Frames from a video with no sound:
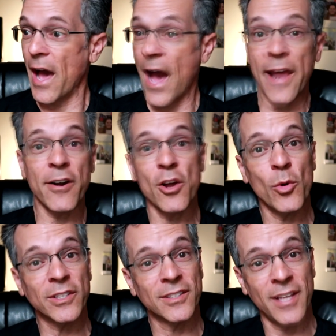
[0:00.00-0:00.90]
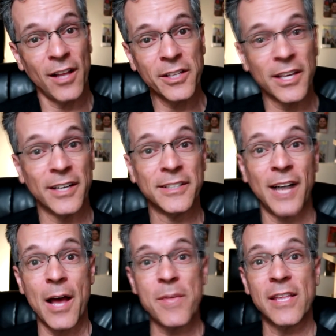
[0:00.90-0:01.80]
I don't know what to tell you.
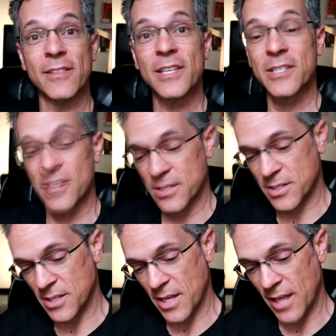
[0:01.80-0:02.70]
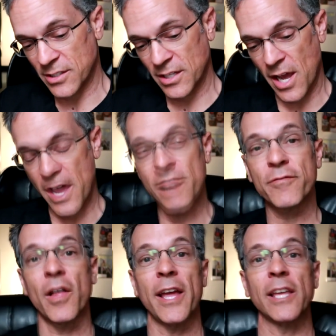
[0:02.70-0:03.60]
I mean, this is, it's kind
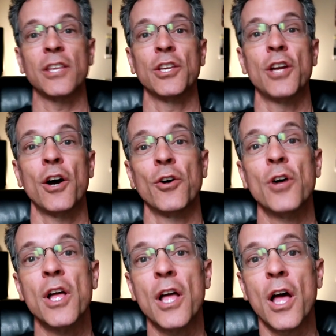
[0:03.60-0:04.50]
of like, you know,